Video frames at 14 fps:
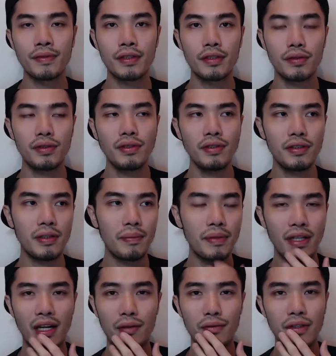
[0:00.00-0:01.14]
This is
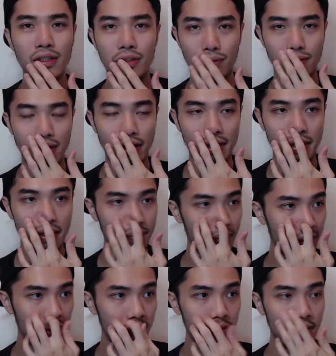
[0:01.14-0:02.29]
something I really don't like it,
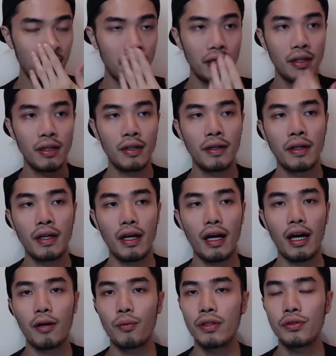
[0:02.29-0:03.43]
because
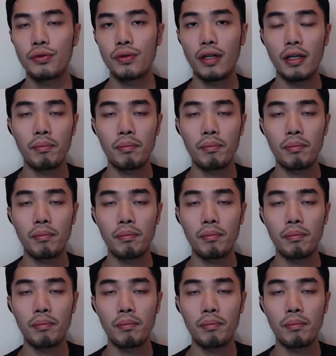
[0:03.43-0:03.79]
I went to a